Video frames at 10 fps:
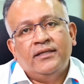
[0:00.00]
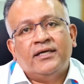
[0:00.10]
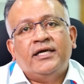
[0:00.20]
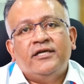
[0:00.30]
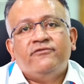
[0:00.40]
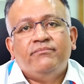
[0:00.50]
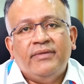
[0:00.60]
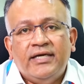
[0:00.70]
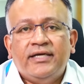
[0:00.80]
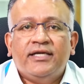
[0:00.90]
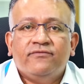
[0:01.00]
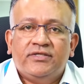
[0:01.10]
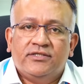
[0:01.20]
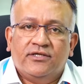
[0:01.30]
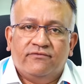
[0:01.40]
the kind of mentoring
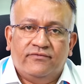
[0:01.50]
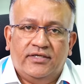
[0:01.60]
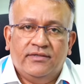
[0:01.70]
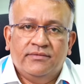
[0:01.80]
which is offered.